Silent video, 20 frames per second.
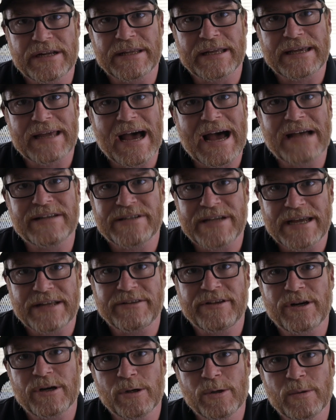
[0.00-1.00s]
of the guys
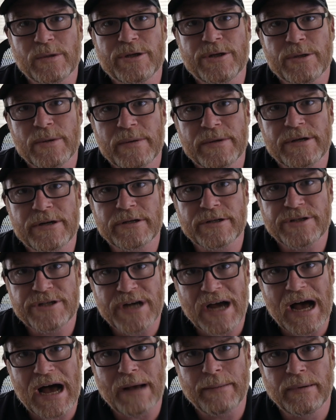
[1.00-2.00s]
out there who are doing their
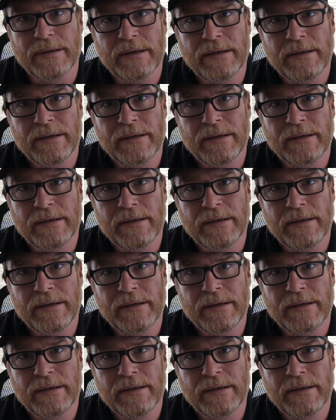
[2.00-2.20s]
job.